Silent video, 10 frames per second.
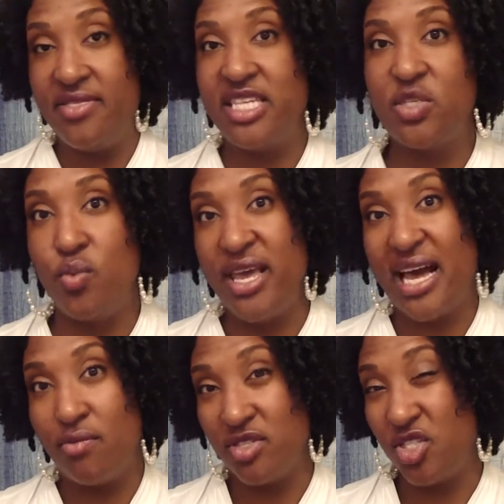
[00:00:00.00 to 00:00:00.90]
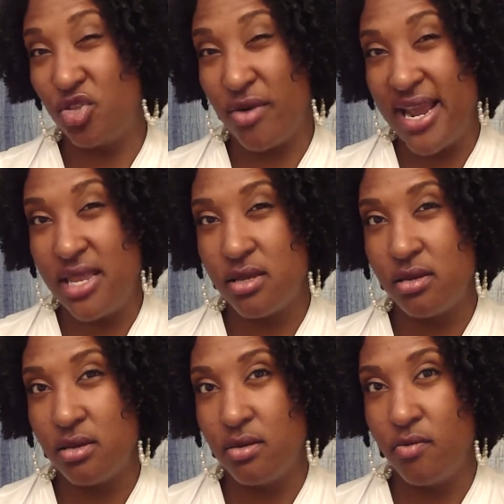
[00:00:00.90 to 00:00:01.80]
this week I was straight
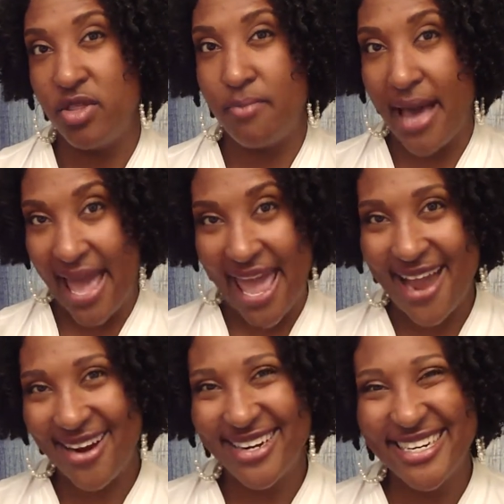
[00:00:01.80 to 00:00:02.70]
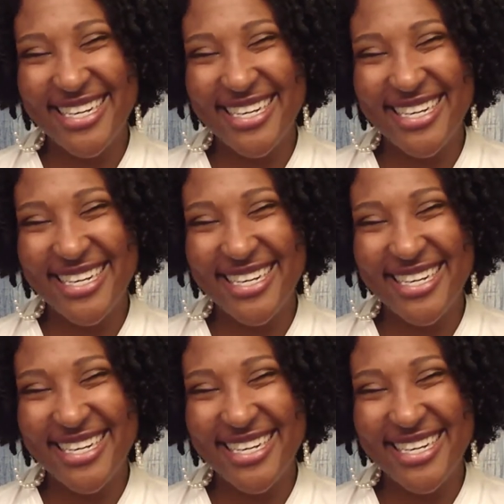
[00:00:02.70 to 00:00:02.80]
with my hair.